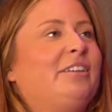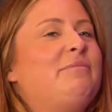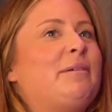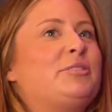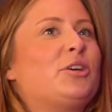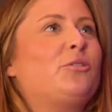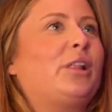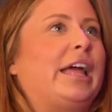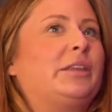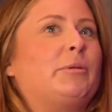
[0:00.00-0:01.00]
I'm so
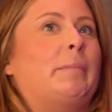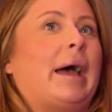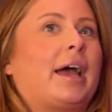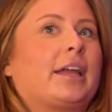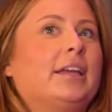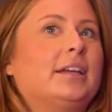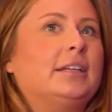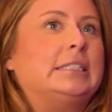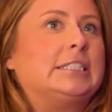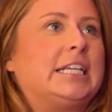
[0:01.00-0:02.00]
glad to be back
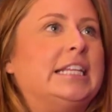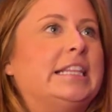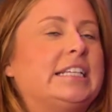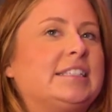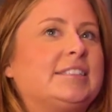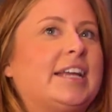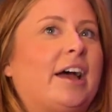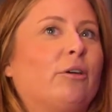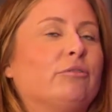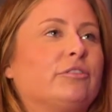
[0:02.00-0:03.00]
in this
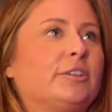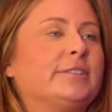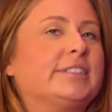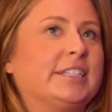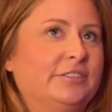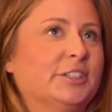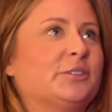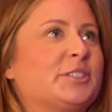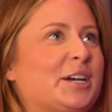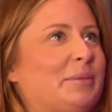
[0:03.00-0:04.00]
town for, even though
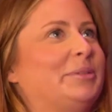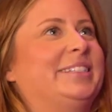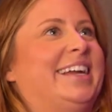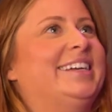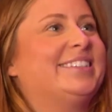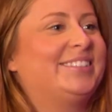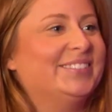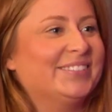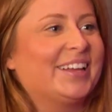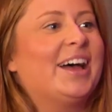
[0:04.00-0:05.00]
it's a couple days.